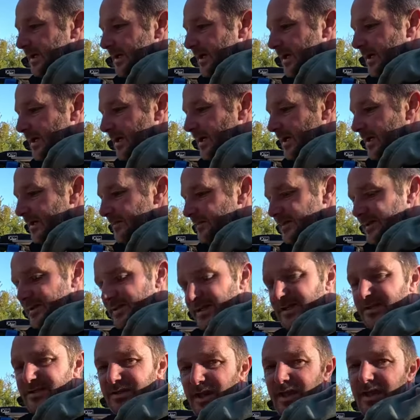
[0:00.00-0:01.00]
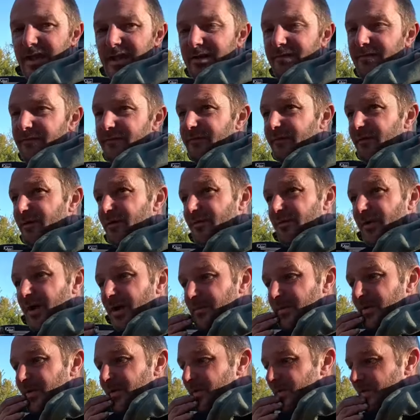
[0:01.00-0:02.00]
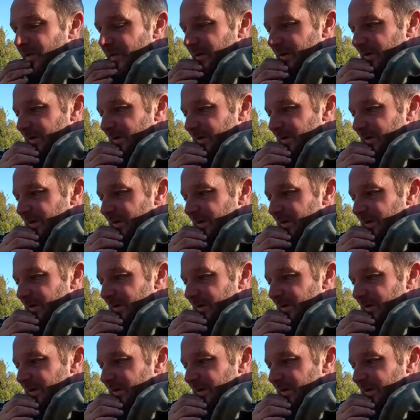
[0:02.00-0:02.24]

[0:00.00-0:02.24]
because as I head further up north,